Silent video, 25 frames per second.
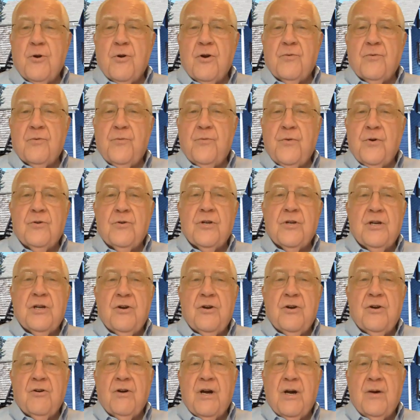
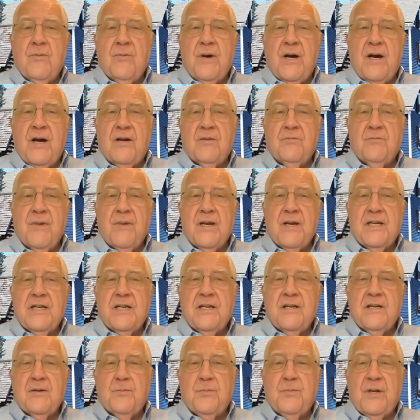portfolio about
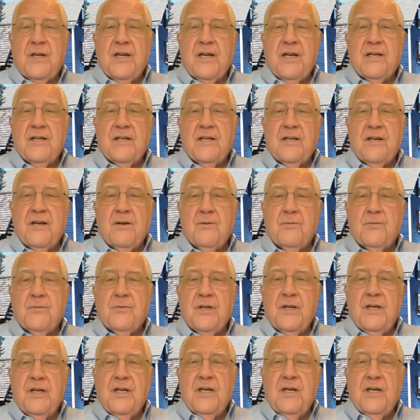making a planned gift,